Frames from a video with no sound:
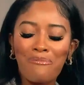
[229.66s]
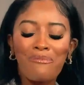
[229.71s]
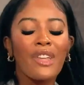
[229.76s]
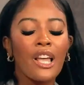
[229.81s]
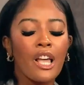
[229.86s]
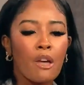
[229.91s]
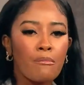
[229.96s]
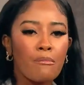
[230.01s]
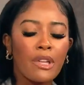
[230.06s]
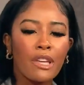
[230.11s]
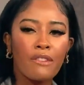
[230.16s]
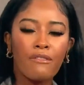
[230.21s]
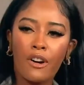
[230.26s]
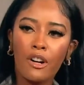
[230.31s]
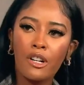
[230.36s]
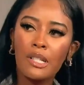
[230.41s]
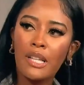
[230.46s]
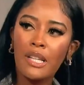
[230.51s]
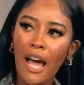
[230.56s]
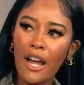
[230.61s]
My
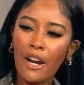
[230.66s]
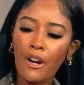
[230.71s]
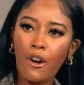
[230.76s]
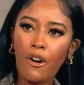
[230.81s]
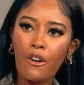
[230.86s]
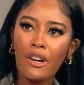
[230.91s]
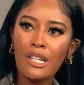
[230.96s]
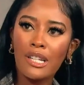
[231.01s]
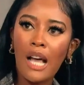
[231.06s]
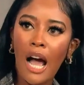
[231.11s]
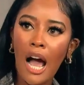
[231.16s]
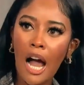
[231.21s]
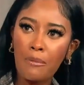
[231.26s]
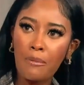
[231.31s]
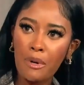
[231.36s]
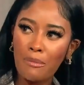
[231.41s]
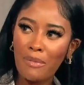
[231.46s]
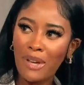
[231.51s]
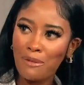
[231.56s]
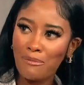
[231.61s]
first category is
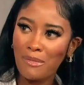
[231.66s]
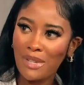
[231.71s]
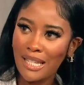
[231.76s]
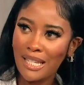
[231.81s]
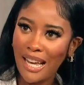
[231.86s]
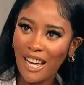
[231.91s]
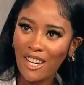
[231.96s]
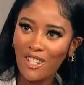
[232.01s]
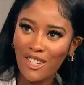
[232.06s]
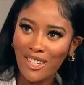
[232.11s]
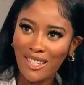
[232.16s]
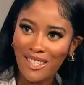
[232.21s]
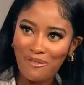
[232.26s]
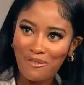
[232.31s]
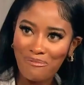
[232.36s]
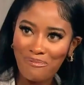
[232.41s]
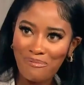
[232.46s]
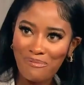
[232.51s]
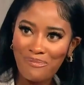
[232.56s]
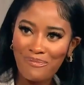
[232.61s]
hyperpigmentation.
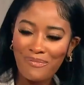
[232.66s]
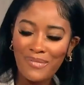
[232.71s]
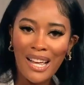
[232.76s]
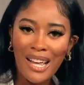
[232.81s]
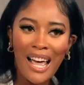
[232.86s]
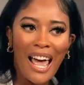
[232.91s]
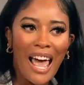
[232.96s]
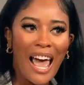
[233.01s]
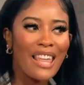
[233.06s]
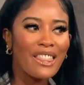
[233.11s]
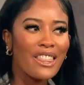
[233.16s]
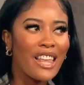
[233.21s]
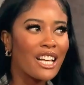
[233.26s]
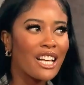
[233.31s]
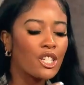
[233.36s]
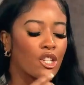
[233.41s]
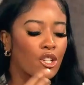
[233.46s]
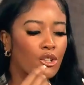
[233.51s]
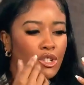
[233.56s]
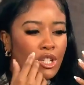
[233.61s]
And
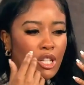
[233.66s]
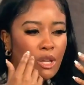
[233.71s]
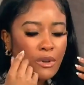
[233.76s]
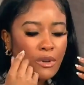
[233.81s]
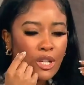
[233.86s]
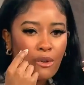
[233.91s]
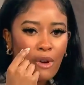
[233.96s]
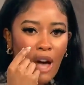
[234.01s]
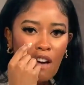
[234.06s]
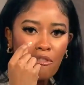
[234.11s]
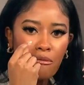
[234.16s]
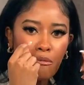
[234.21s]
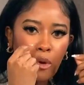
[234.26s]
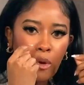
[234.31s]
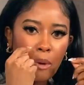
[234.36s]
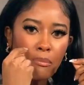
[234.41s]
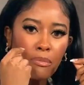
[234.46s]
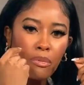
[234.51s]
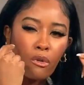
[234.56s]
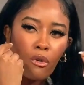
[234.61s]
that's usually when you have more
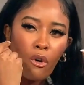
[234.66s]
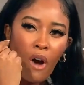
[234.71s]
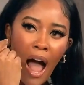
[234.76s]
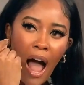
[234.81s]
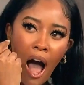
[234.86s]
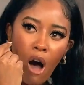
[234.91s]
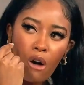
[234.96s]
brown